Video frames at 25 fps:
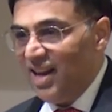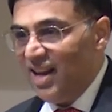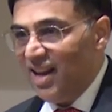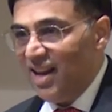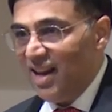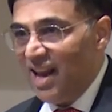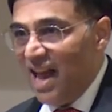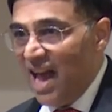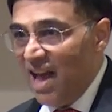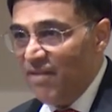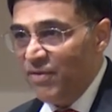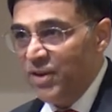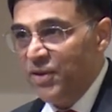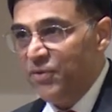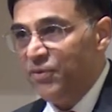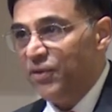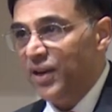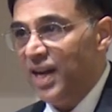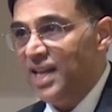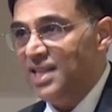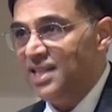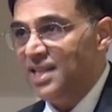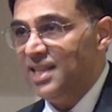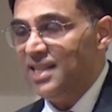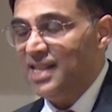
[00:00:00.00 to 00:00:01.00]
Having
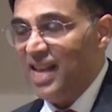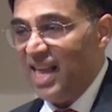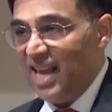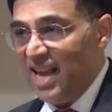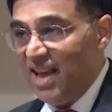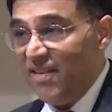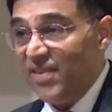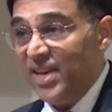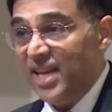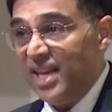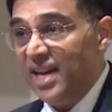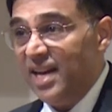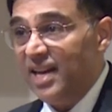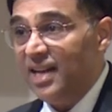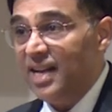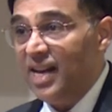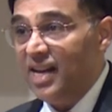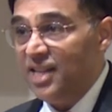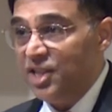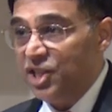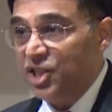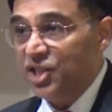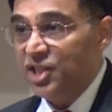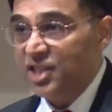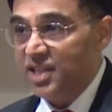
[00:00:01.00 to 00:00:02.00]
friends is like having an
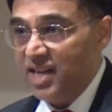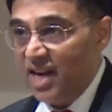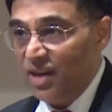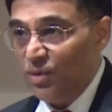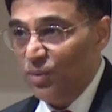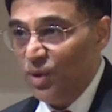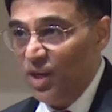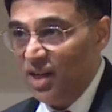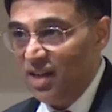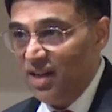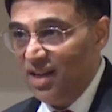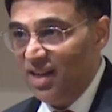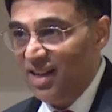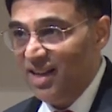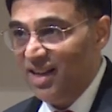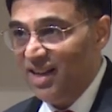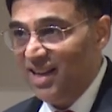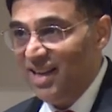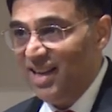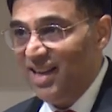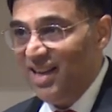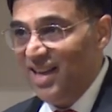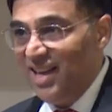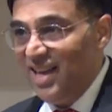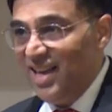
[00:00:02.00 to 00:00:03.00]
intelligence network.
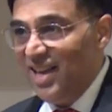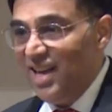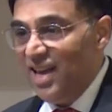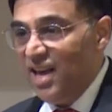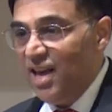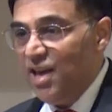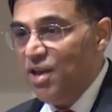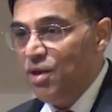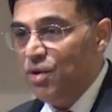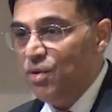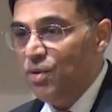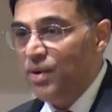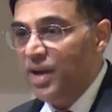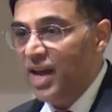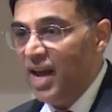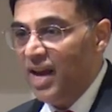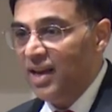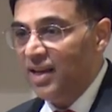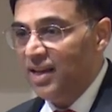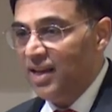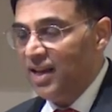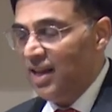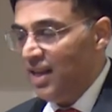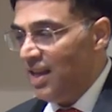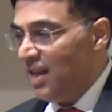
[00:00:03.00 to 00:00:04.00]
You
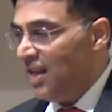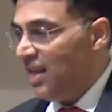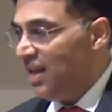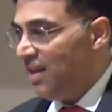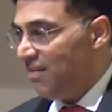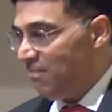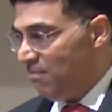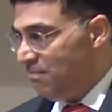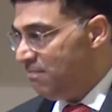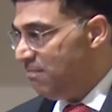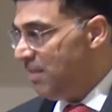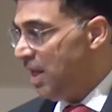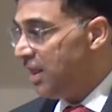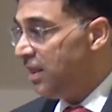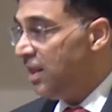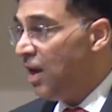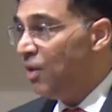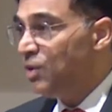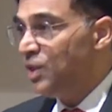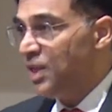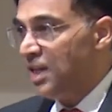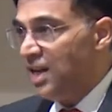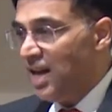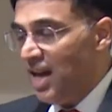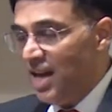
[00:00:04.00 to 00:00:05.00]
get
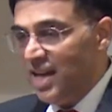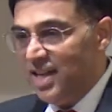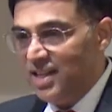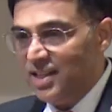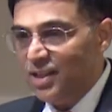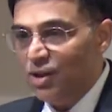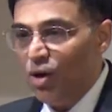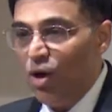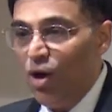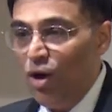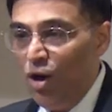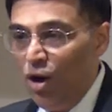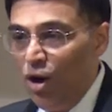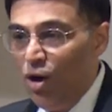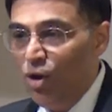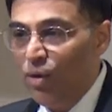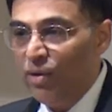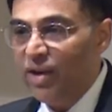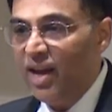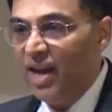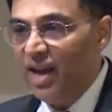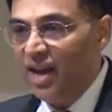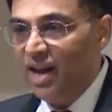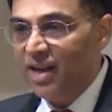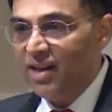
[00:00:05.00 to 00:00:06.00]
1,000 eyes all
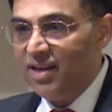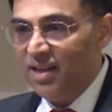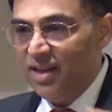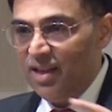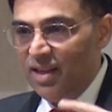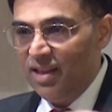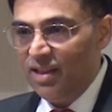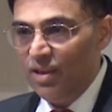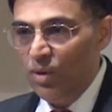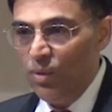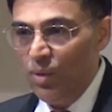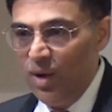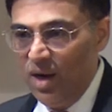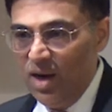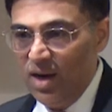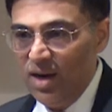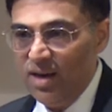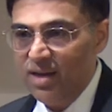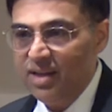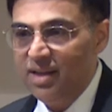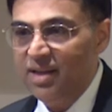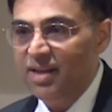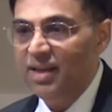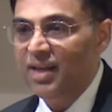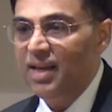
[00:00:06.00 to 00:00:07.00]
looking at the
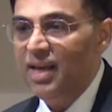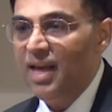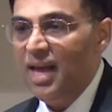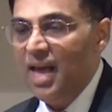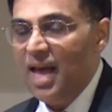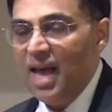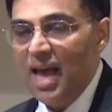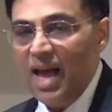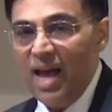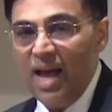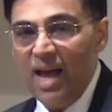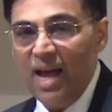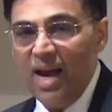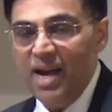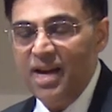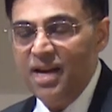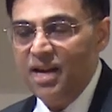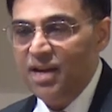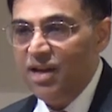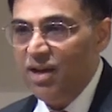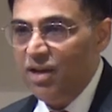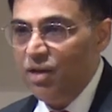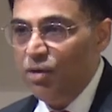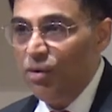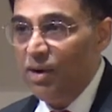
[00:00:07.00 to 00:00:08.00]
world,
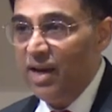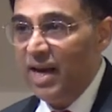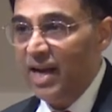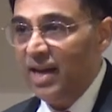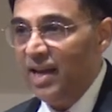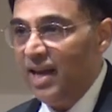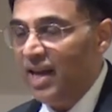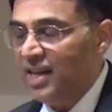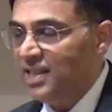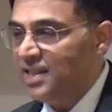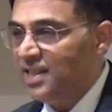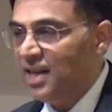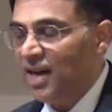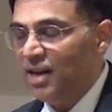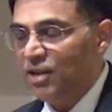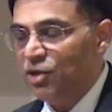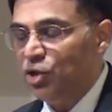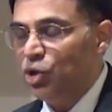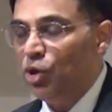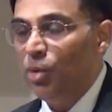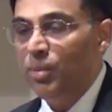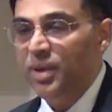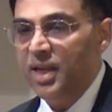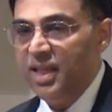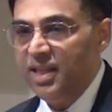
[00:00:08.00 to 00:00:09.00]
and you'll get a head start on
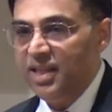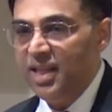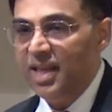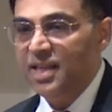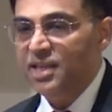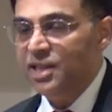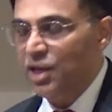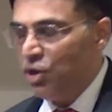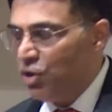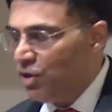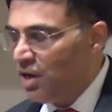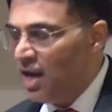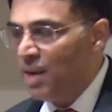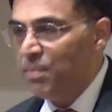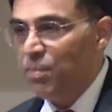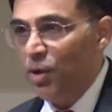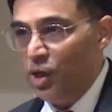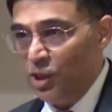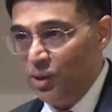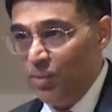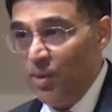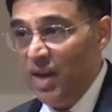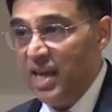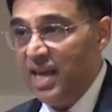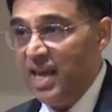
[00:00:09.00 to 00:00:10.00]
so many things that you can't
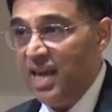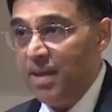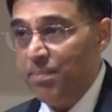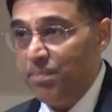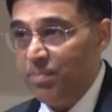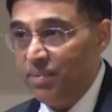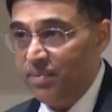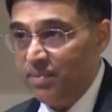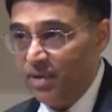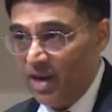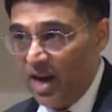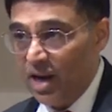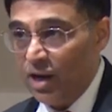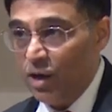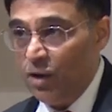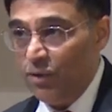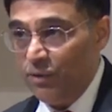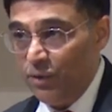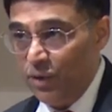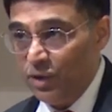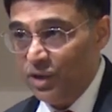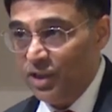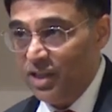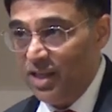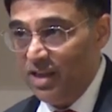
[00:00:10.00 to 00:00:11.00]
possibly keep track
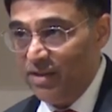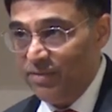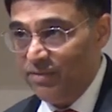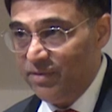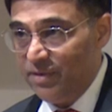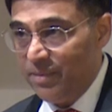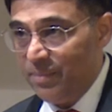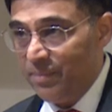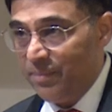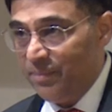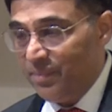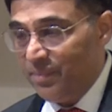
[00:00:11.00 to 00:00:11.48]
of yourself.